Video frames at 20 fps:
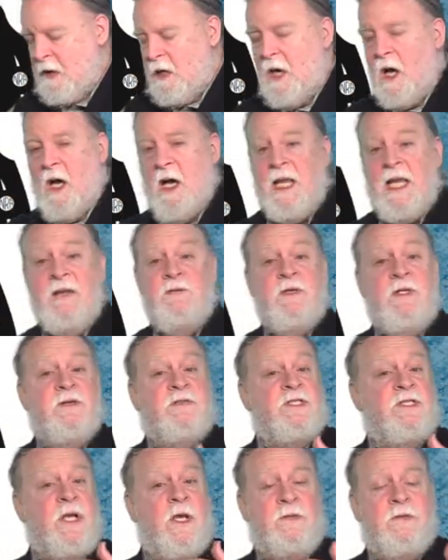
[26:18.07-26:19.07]
Uh, even in
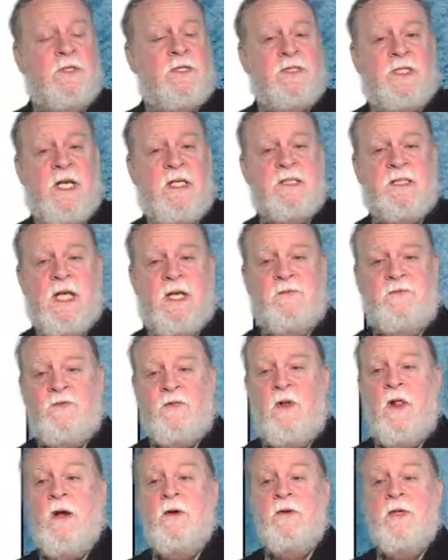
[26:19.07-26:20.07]
southern states like
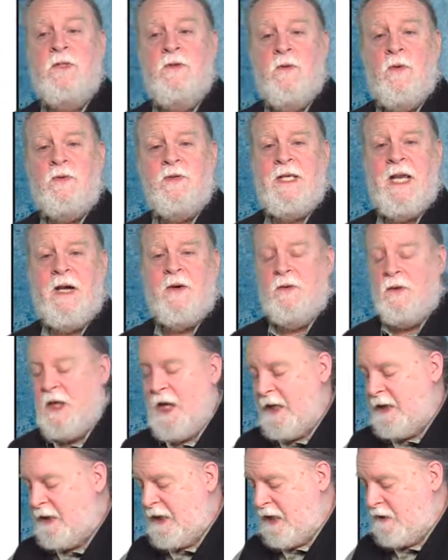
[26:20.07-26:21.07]
Florida, North
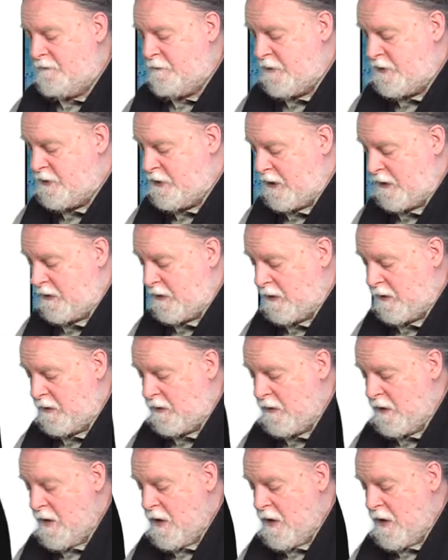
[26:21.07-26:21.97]
Carolina, and Virginia.